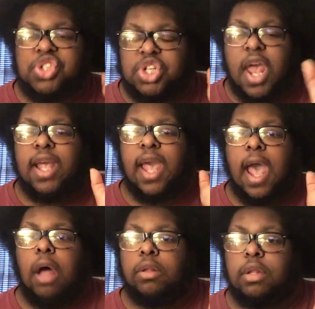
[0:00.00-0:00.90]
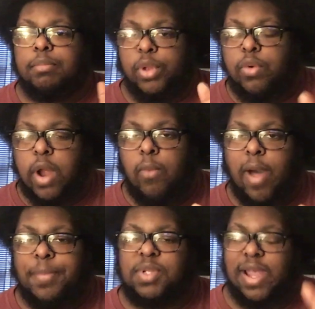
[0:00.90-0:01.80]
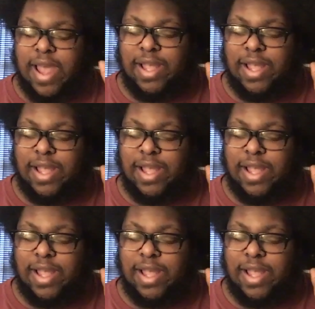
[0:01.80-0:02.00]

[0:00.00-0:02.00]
check out the Blu-ray website.